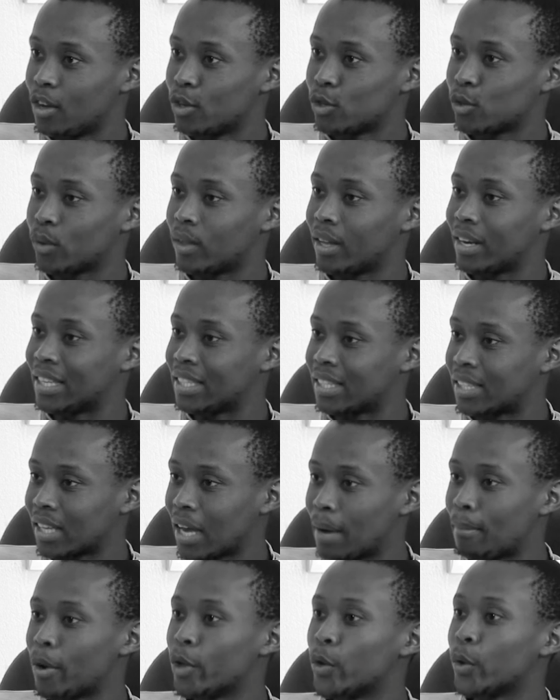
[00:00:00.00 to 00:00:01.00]
So that in
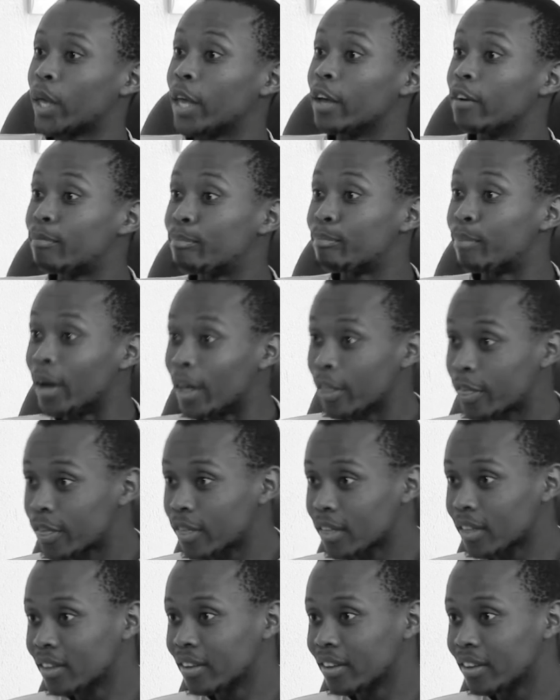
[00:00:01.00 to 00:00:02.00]
summer you give birth,
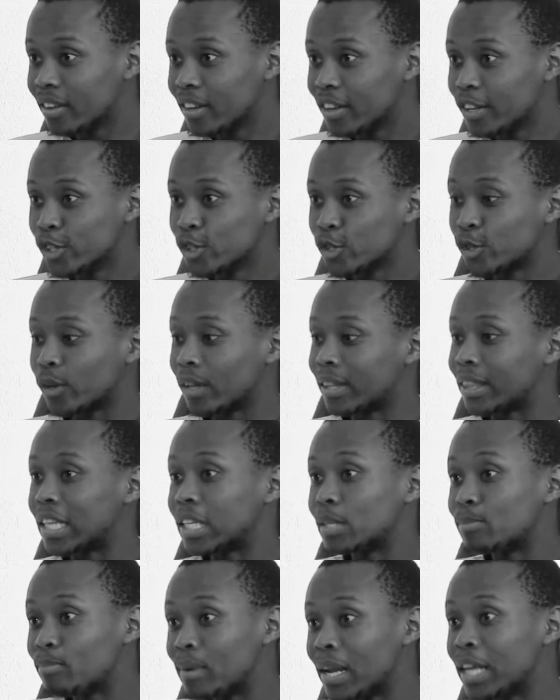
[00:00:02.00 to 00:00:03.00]
so that
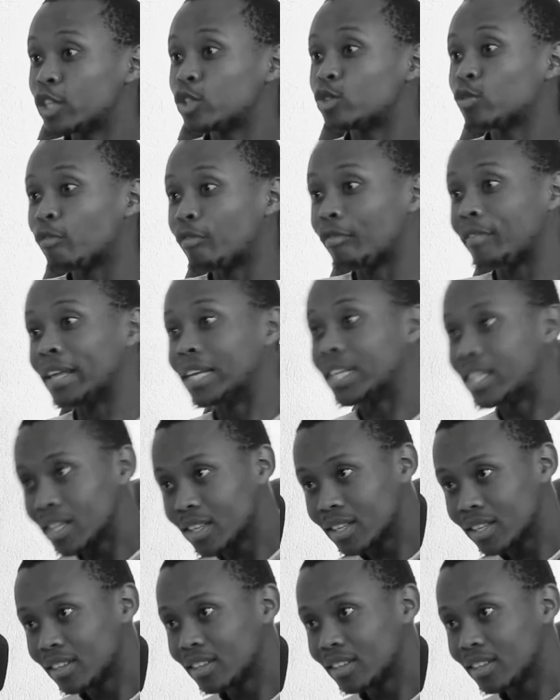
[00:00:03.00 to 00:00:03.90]
there's plenty to feed.